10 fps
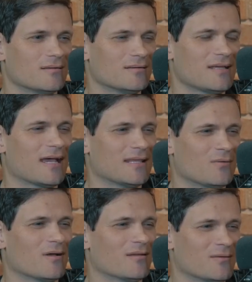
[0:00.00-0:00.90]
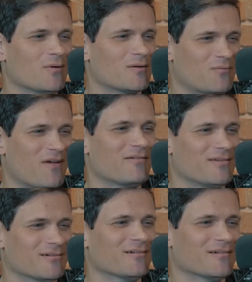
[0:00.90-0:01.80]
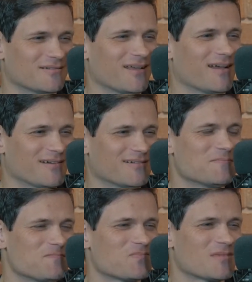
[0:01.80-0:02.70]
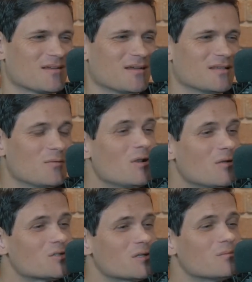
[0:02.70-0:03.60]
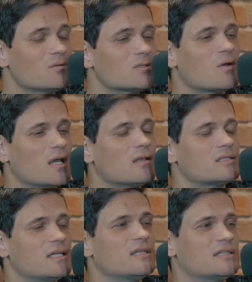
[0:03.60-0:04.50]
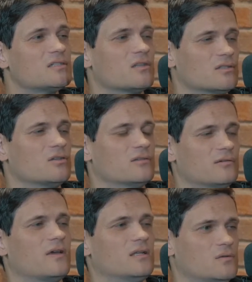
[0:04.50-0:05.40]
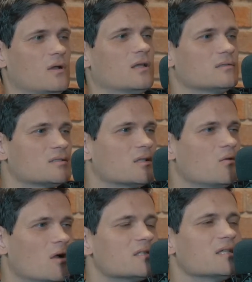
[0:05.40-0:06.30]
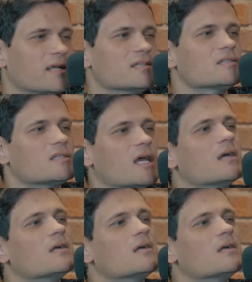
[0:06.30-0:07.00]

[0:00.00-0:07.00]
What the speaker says: Yeah, they were very young. Yeah, there was quite a lot of teenagers at the junior event as well. So there were teenagers there.